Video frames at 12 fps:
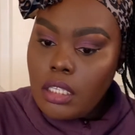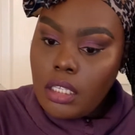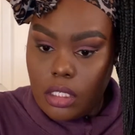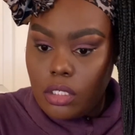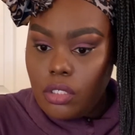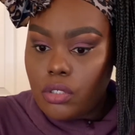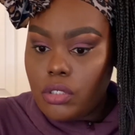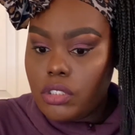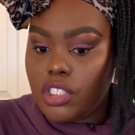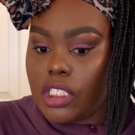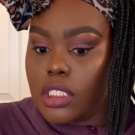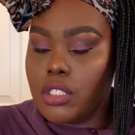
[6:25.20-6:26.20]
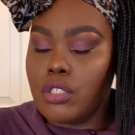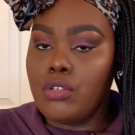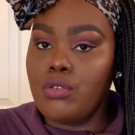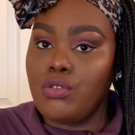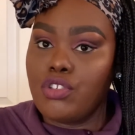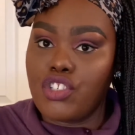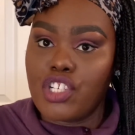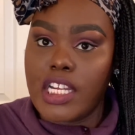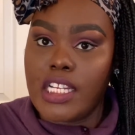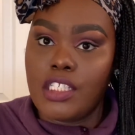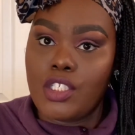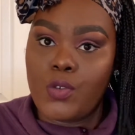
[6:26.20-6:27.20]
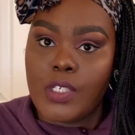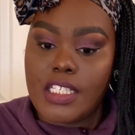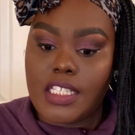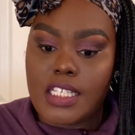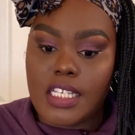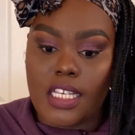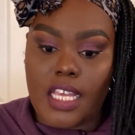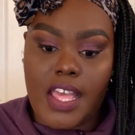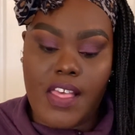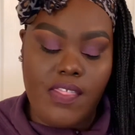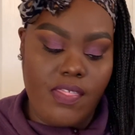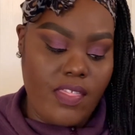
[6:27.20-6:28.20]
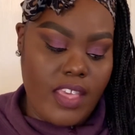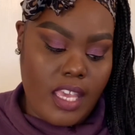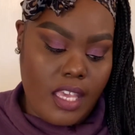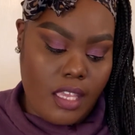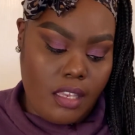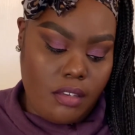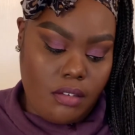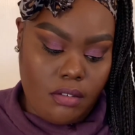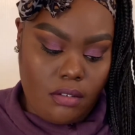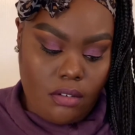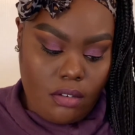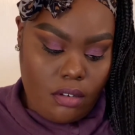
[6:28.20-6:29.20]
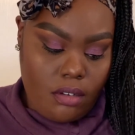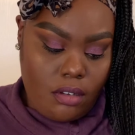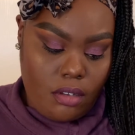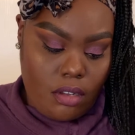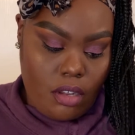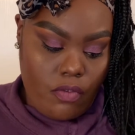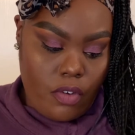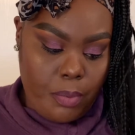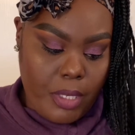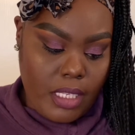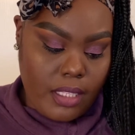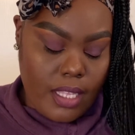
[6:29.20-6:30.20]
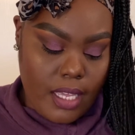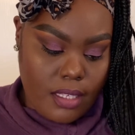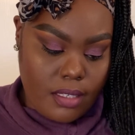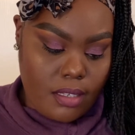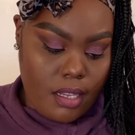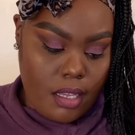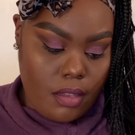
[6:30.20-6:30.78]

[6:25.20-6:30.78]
you'll just 2-strand twist it and then repeat that step.